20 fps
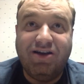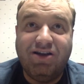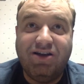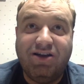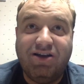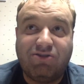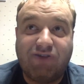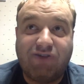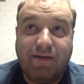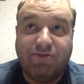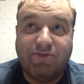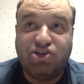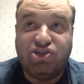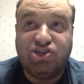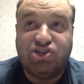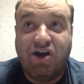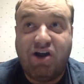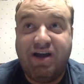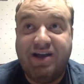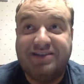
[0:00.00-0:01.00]
Kramer's
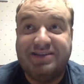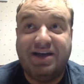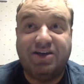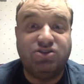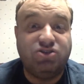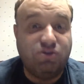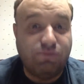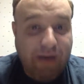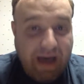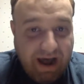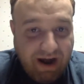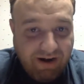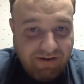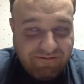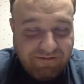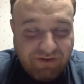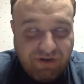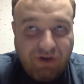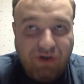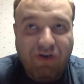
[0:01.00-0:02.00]
showerhead's not too
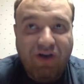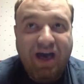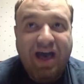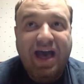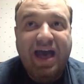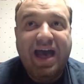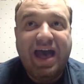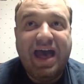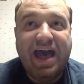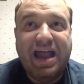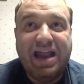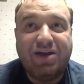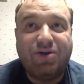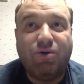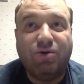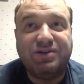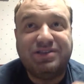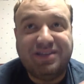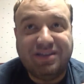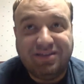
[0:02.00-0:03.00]
powerful. And, of
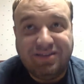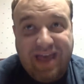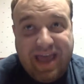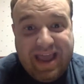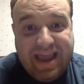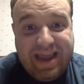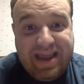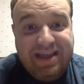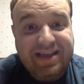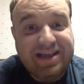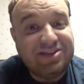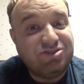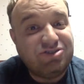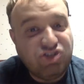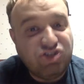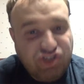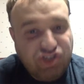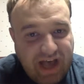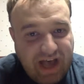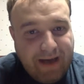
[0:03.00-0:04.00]
course, Elaine gets
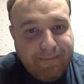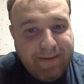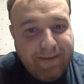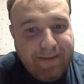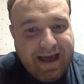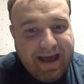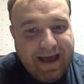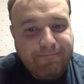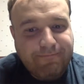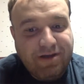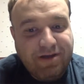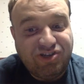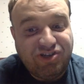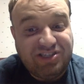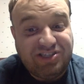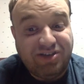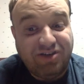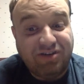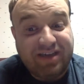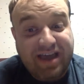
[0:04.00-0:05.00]
her job back, but
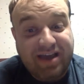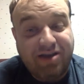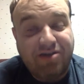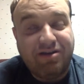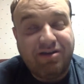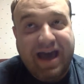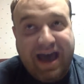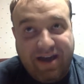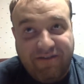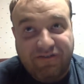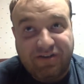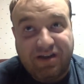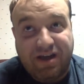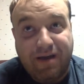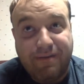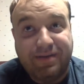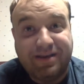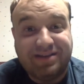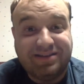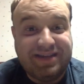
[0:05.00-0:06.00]
she still can't go to
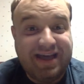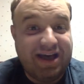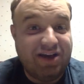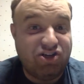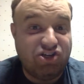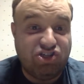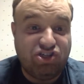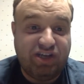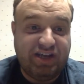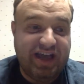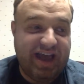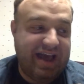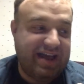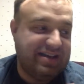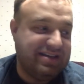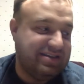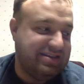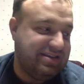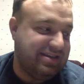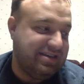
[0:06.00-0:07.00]
Africa because now she
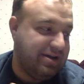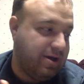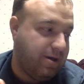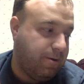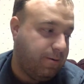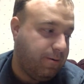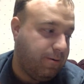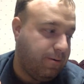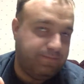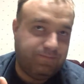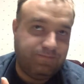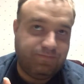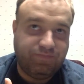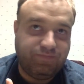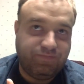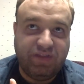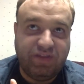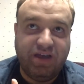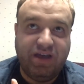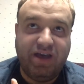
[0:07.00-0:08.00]
has, you know,
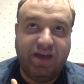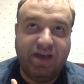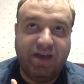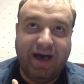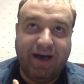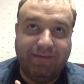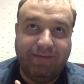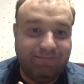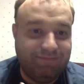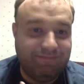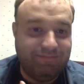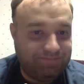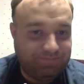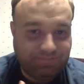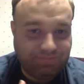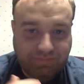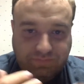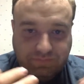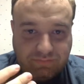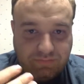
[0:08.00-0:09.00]
the
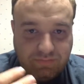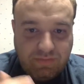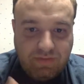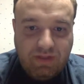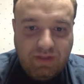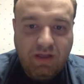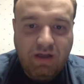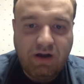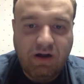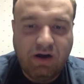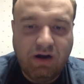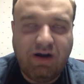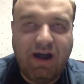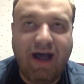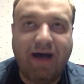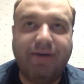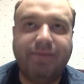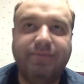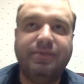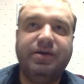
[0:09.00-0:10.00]

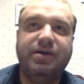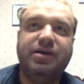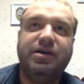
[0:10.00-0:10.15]
third